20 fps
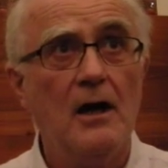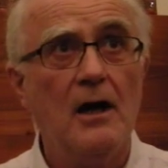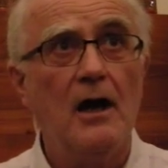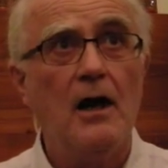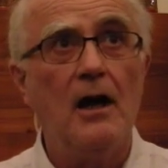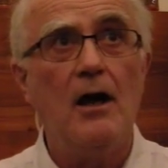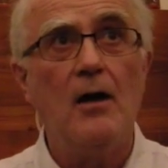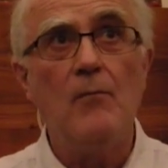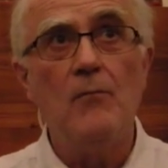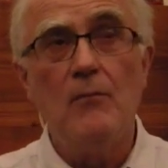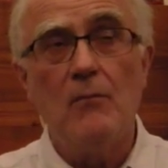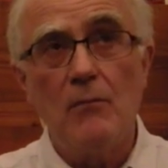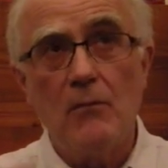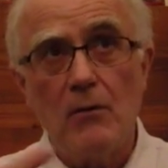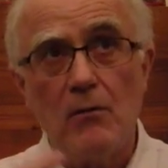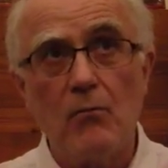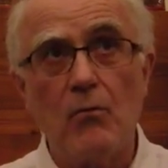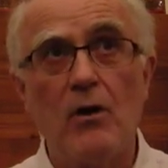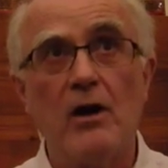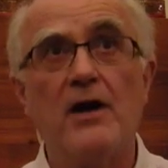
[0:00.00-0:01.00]

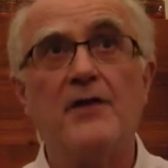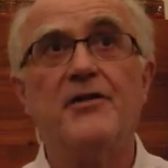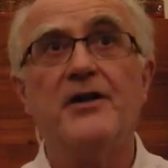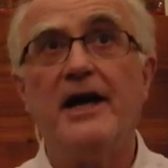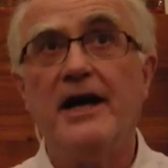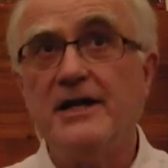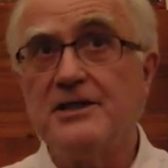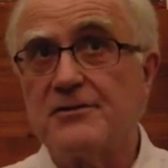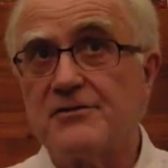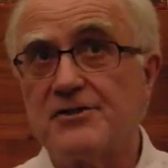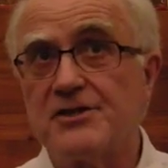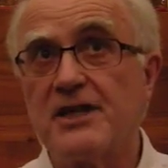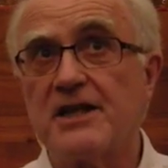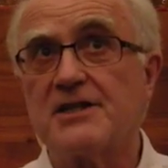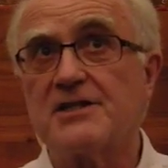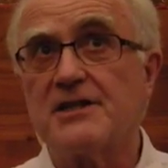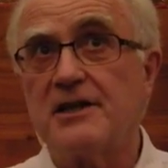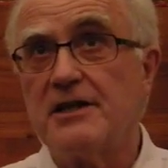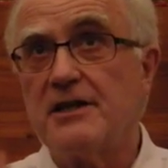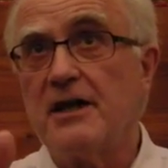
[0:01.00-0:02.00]
At the age of
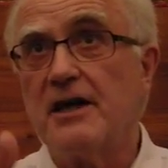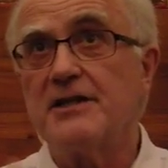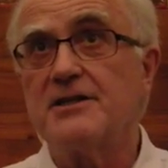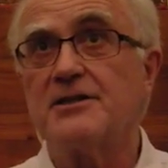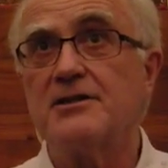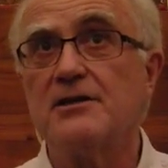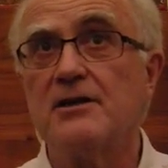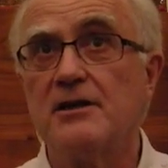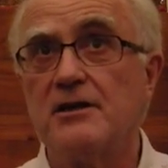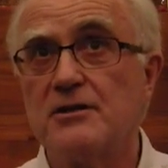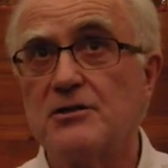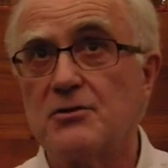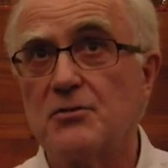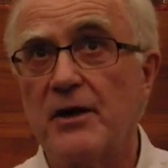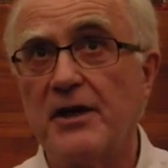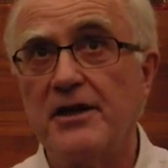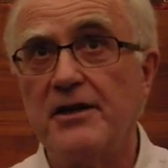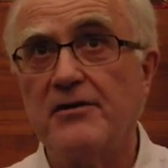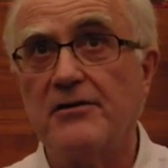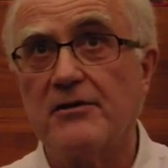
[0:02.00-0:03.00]
16, in
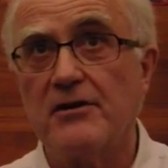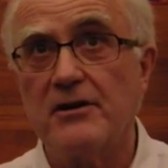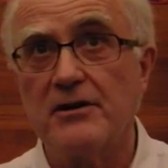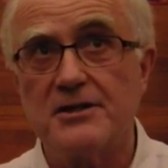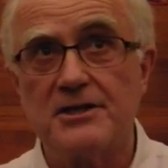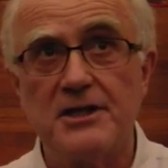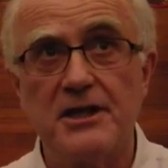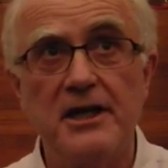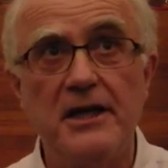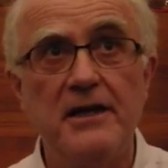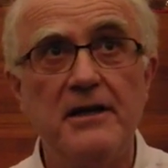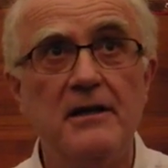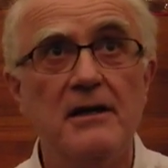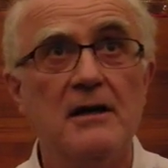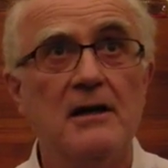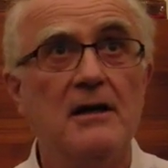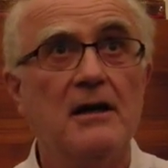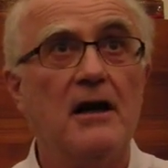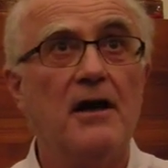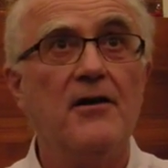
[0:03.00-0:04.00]
2013,
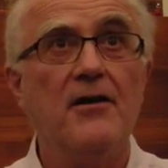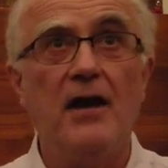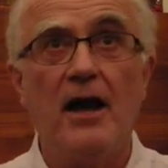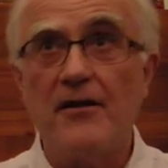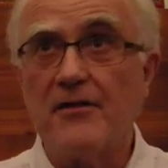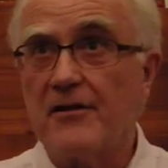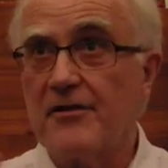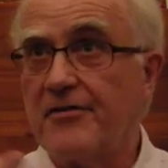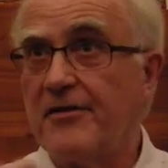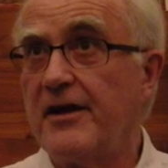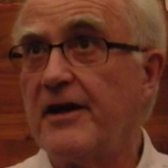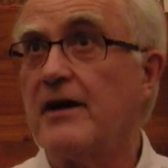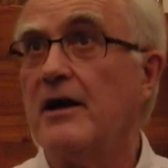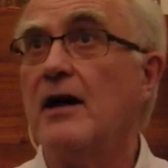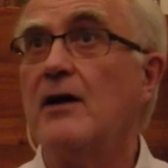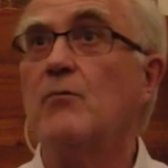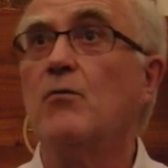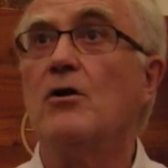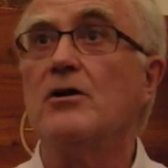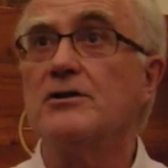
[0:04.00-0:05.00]
another thing
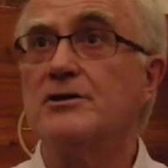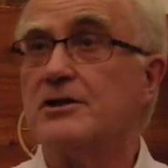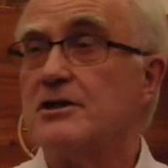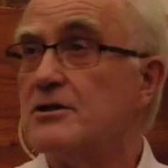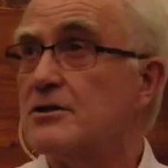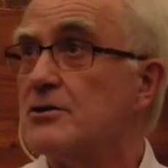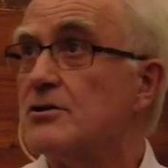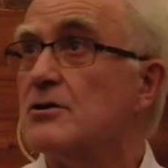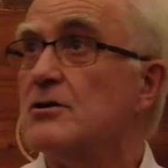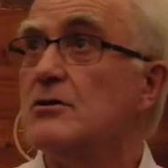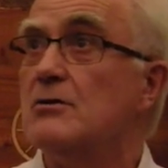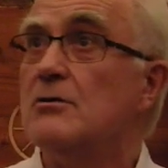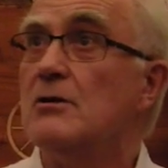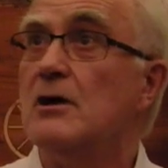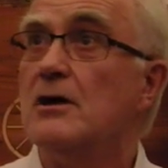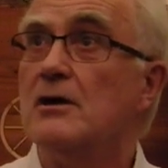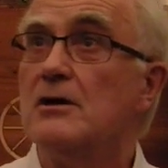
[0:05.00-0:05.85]
I wanted to